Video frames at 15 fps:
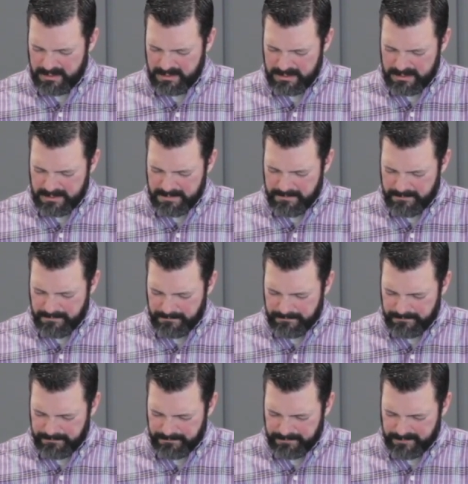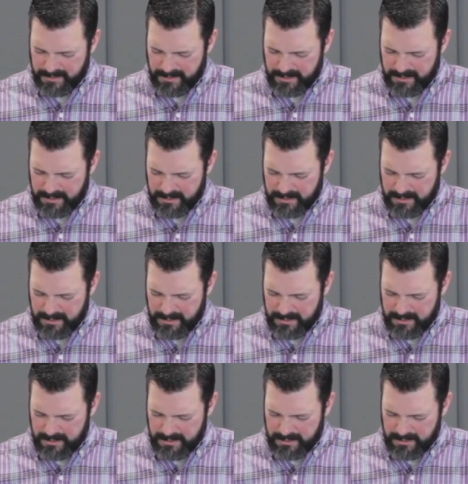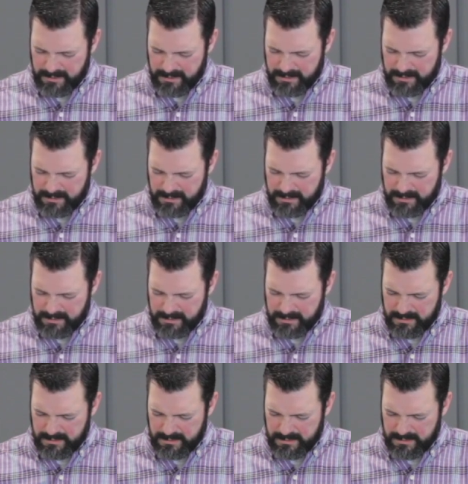(silence)